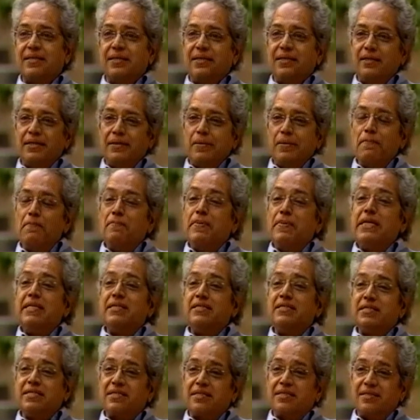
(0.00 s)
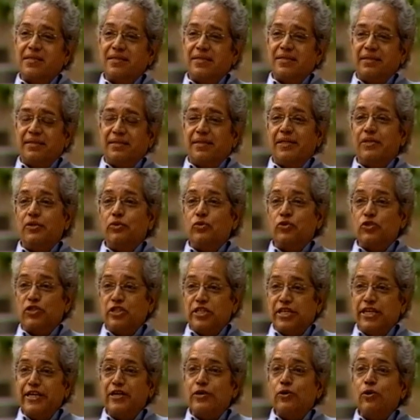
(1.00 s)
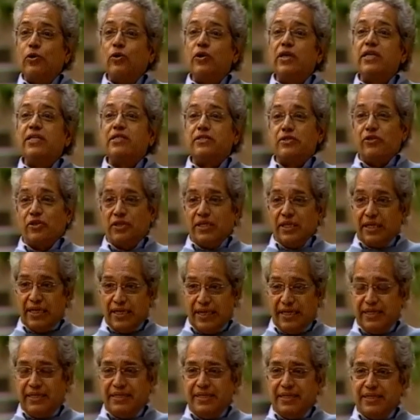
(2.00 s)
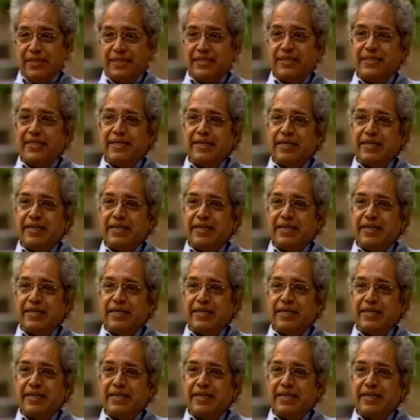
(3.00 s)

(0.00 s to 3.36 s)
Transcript: means that to say no is not a courteous thing.